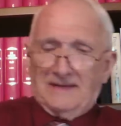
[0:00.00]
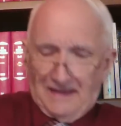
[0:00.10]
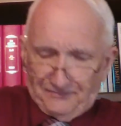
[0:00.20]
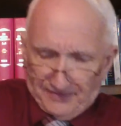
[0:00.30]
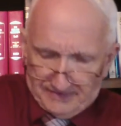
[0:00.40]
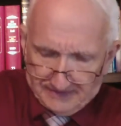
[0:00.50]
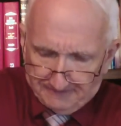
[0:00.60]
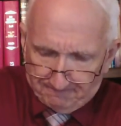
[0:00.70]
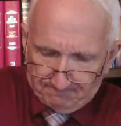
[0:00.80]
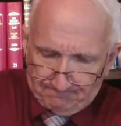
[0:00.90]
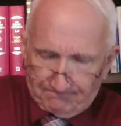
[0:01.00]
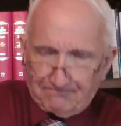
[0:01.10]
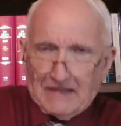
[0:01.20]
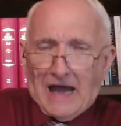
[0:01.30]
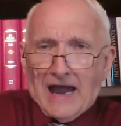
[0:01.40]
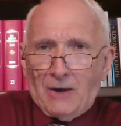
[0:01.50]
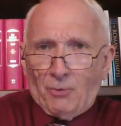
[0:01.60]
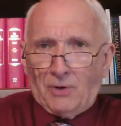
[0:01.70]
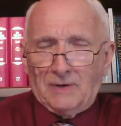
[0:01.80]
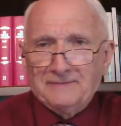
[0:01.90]
even
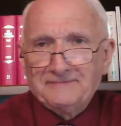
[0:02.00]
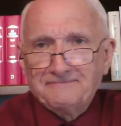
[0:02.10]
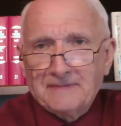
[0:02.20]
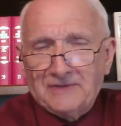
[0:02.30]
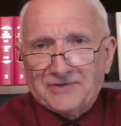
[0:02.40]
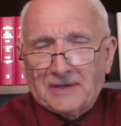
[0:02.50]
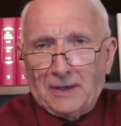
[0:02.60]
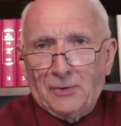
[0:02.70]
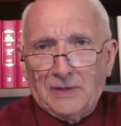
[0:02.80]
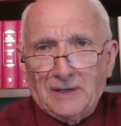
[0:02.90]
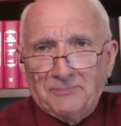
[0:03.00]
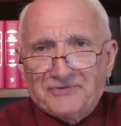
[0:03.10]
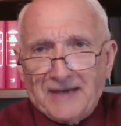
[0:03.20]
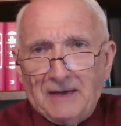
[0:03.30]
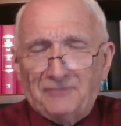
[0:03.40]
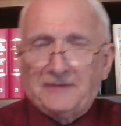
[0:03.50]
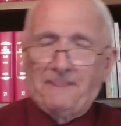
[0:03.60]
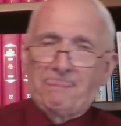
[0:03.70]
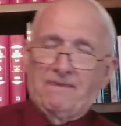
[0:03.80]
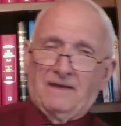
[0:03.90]
our, he's including himself,
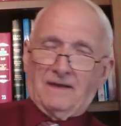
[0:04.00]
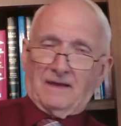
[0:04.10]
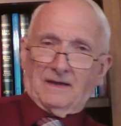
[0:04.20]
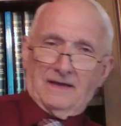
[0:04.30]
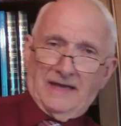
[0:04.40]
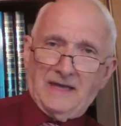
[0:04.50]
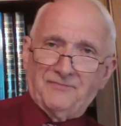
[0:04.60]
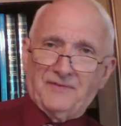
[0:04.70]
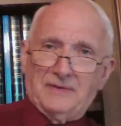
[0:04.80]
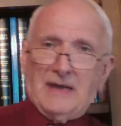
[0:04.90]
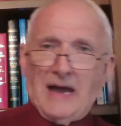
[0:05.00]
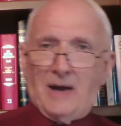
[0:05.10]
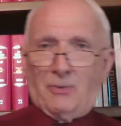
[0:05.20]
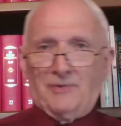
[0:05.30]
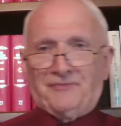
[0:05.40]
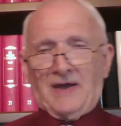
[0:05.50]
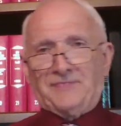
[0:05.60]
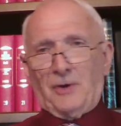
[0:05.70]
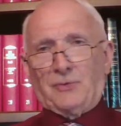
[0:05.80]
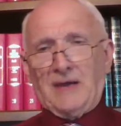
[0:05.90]
even our
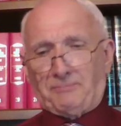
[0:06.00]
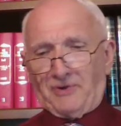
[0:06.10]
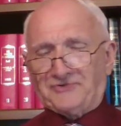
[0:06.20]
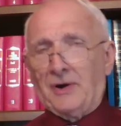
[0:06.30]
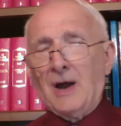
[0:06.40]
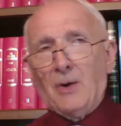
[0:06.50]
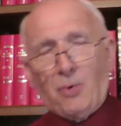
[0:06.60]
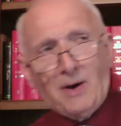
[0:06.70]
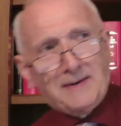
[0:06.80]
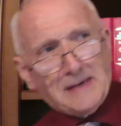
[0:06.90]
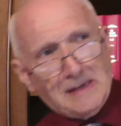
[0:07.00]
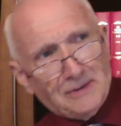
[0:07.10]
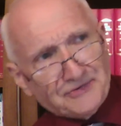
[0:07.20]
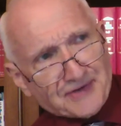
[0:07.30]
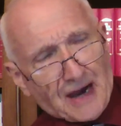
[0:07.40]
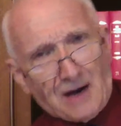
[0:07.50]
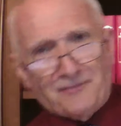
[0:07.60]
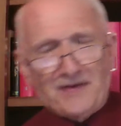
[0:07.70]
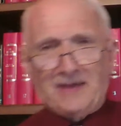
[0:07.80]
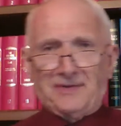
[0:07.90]
faith. Okay, preacher, what is our
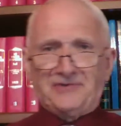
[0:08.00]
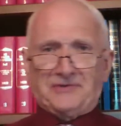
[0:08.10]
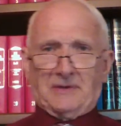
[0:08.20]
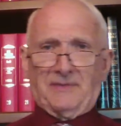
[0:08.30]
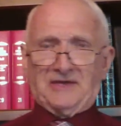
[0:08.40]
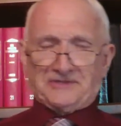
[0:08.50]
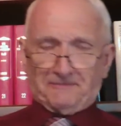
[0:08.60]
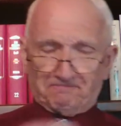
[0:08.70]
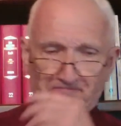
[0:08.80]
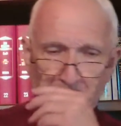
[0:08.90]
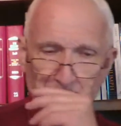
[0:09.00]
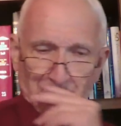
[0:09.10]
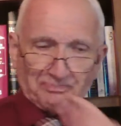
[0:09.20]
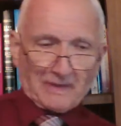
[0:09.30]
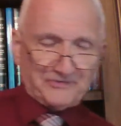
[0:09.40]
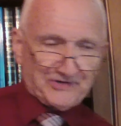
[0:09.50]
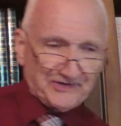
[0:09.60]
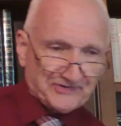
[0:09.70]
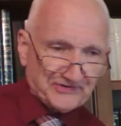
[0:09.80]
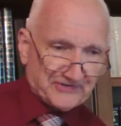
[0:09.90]
faith? Listen to this.
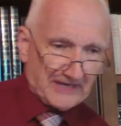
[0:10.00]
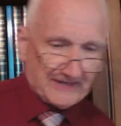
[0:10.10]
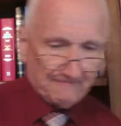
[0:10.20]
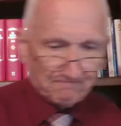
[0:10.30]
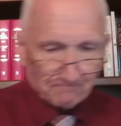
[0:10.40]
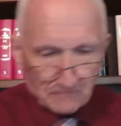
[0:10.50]
Jesus said it.